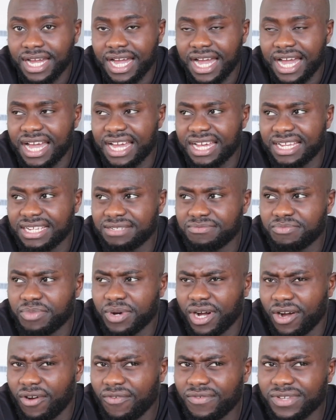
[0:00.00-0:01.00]
And
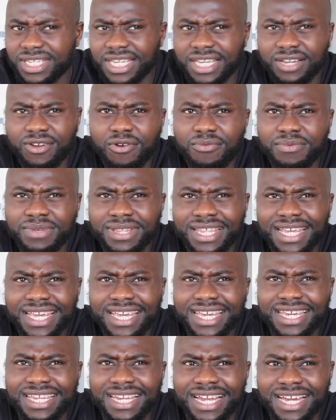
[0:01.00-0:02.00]
but obviously it got me
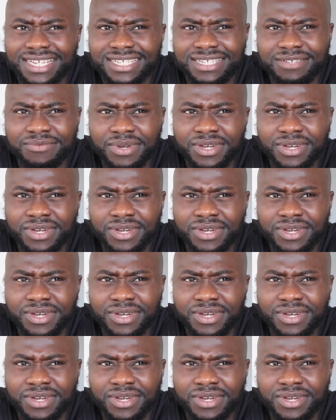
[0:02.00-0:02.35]
thinking, actually,